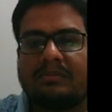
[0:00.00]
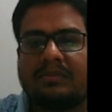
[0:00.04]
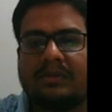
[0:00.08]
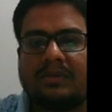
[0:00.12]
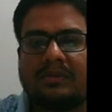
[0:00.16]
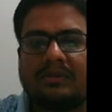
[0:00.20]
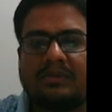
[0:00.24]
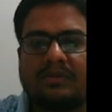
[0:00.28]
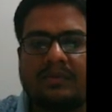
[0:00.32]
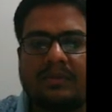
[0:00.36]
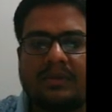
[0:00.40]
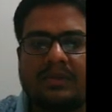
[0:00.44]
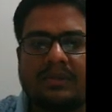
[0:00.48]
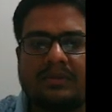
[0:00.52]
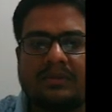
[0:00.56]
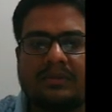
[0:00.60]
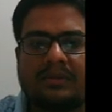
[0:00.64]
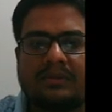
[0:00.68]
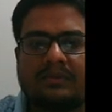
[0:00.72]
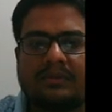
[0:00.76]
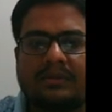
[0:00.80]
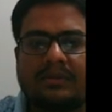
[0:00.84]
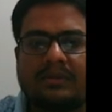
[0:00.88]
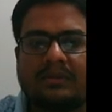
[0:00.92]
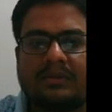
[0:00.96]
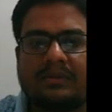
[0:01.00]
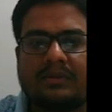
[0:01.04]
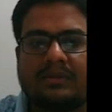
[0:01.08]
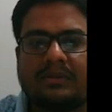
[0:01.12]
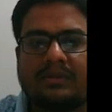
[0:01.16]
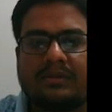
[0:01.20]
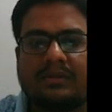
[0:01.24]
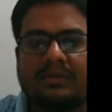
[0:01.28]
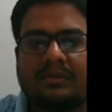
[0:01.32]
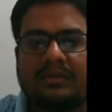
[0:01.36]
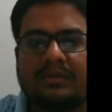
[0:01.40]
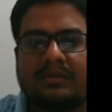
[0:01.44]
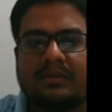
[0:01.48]
plus 27,
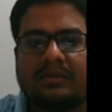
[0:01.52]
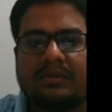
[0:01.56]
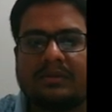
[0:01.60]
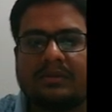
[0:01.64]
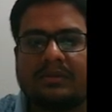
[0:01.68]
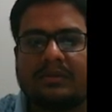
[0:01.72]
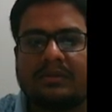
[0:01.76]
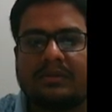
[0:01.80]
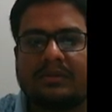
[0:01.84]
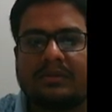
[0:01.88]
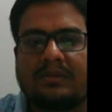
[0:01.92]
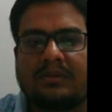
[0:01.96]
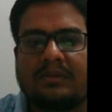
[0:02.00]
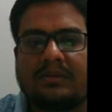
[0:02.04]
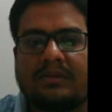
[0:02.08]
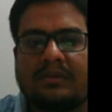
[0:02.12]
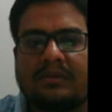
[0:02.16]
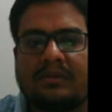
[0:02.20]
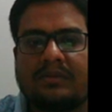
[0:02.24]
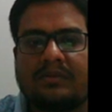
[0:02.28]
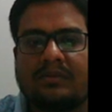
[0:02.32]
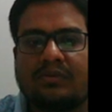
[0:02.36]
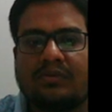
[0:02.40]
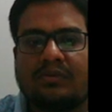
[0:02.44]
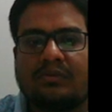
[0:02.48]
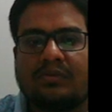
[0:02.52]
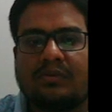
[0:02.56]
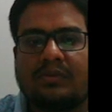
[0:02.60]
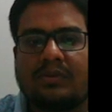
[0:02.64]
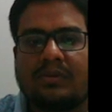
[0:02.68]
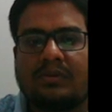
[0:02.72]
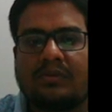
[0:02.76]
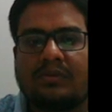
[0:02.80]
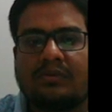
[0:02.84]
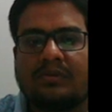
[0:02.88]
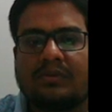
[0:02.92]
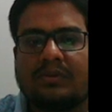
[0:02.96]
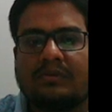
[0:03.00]

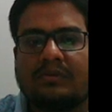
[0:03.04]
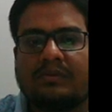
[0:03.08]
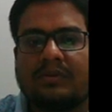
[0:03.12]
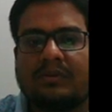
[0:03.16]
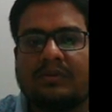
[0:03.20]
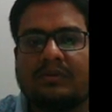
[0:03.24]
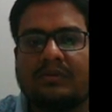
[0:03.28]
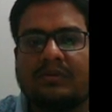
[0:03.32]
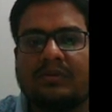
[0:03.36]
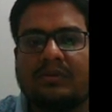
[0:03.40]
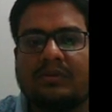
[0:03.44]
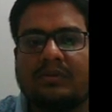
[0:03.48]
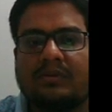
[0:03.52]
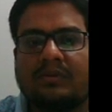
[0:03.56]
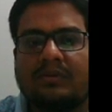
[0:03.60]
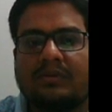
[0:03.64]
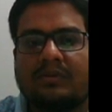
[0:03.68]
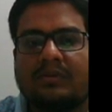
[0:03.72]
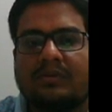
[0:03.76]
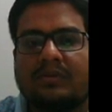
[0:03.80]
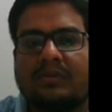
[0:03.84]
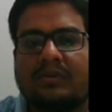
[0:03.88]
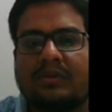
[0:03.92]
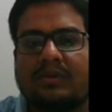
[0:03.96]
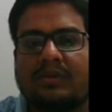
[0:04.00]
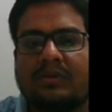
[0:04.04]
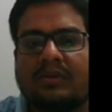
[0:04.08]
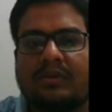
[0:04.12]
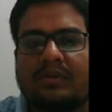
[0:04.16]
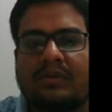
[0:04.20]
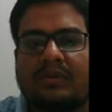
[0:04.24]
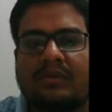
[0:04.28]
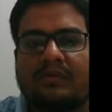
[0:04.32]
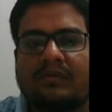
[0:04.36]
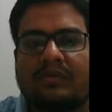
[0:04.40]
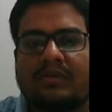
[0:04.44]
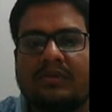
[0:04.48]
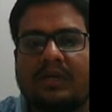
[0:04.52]
0.27. So
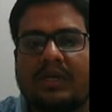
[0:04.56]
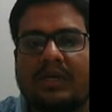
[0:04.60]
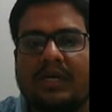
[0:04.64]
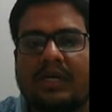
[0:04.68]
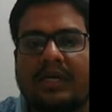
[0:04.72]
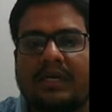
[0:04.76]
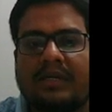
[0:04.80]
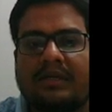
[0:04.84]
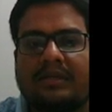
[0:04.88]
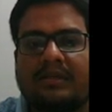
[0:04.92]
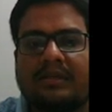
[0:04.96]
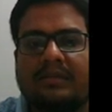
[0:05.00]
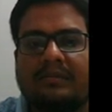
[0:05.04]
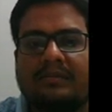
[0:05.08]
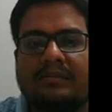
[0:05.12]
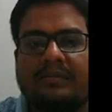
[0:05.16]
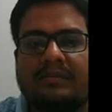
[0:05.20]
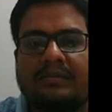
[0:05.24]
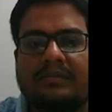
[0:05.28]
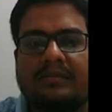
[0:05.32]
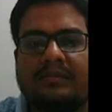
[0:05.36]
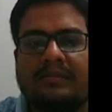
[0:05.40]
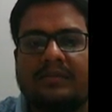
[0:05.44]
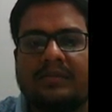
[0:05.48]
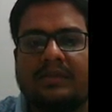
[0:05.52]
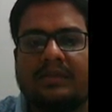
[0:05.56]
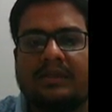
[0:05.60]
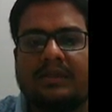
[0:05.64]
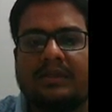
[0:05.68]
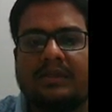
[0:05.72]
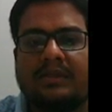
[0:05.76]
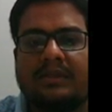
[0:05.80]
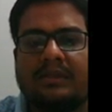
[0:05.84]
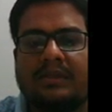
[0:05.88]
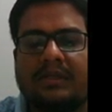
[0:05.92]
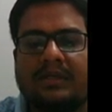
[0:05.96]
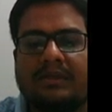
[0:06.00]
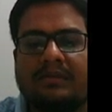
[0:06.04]
if we add them, then
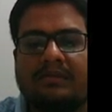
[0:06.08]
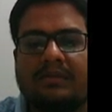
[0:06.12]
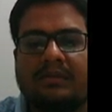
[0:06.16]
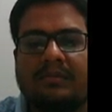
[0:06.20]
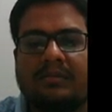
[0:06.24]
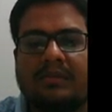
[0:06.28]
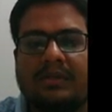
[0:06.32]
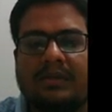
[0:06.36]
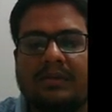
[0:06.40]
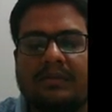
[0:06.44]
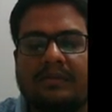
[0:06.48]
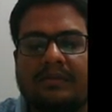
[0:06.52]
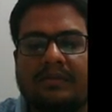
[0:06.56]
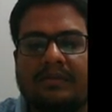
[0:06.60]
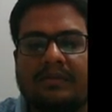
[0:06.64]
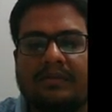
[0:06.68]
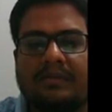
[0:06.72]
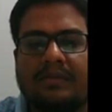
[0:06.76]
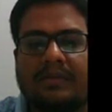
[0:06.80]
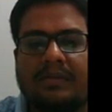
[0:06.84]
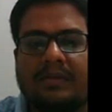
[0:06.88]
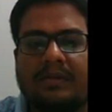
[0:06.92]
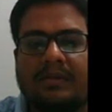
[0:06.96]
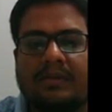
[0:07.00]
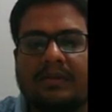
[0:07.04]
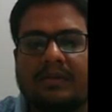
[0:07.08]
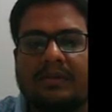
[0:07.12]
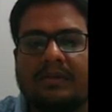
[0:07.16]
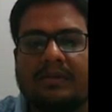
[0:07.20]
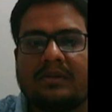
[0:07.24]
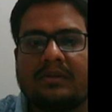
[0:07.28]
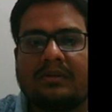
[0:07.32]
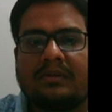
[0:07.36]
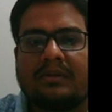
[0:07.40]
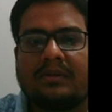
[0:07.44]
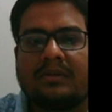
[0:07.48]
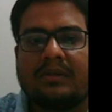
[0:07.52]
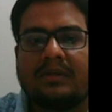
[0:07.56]
that will be
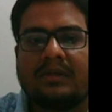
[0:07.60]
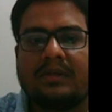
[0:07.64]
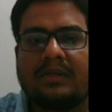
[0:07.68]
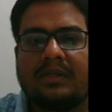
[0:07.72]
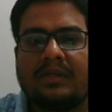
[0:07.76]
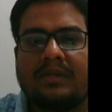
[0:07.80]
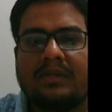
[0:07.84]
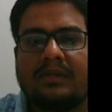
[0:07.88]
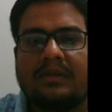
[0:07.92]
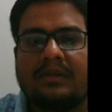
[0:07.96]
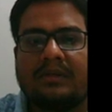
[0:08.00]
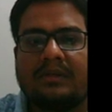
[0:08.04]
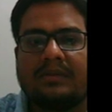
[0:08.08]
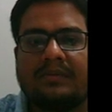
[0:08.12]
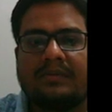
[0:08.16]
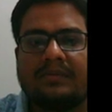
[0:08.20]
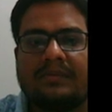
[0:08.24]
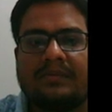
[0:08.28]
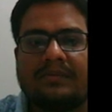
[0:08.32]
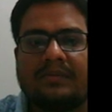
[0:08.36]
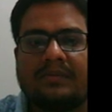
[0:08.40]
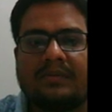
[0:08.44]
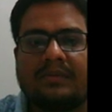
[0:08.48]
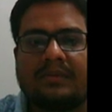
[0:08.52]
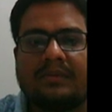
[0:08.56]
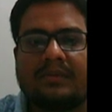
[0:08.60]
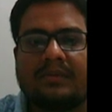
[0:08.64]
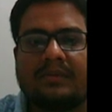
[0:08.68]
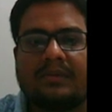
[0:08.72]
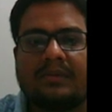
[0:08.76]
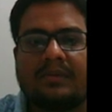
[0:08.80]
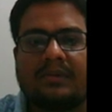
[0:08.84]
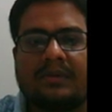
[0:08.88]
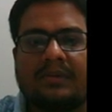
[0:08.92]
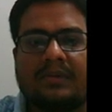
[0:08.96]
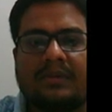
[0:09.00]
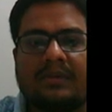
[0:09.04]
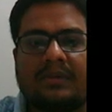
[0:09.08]
13.
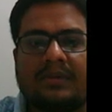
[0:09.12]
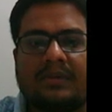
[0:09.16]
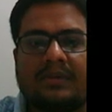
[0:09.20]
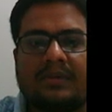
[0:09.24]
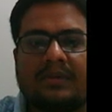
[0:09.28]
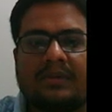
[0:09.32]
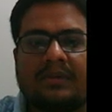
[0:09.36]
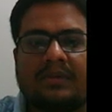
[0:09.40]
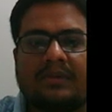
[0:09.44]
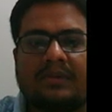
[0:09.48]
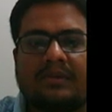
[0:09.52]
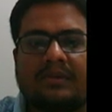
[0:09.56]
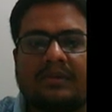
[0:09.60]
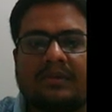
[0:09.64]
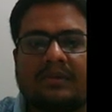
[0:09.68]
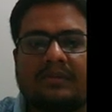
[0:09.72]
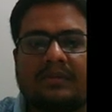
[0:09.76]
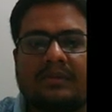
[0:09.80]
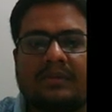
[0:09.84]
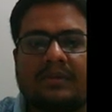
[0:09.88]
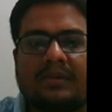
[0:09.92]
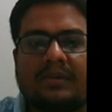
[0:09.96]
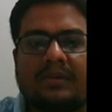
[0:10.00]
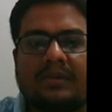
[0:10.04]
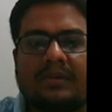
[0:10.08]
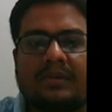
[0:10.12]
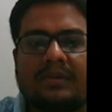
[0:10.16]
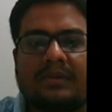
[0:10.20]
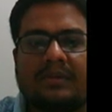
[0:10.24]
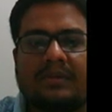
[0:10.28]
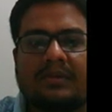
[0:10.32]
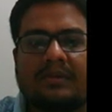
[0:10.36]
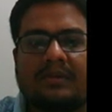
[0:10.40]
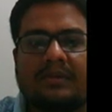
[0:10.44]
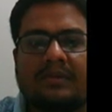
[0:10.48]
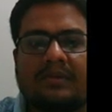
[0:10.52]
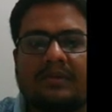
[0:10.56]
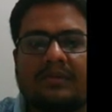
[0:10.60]
So
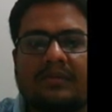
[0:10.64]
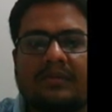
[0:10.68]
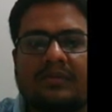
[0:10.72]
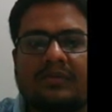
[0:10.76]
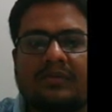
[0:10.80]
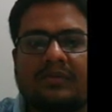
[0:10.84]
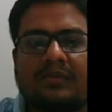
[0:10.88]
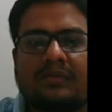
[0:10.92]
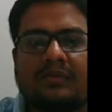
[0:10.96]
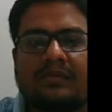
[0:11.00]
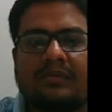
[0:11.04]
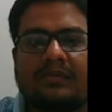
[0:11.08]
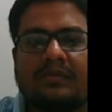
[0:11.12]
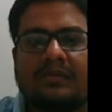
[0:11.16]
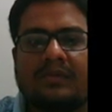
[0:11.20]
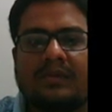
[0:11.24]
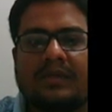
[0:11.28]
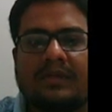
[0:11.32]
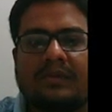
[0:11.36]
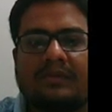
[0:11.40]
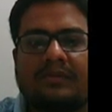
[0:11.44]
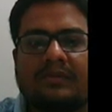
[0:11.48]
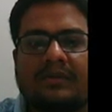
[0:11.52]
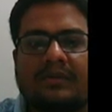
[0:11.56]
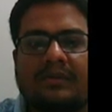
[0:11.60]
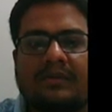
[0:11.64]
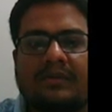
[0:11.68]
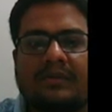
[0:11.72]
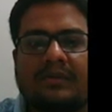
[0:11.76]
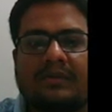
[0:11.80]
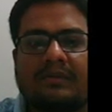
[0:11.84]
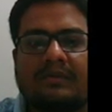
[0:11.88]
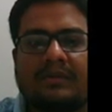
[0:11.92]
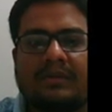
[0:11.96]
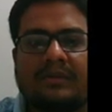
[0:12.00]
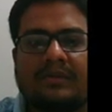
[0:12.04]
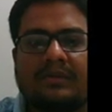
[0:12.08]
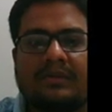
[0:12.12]
5, 6,
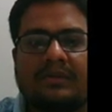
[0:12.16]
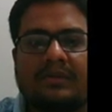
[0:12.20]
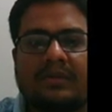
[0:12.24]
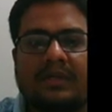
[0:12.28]
7, this is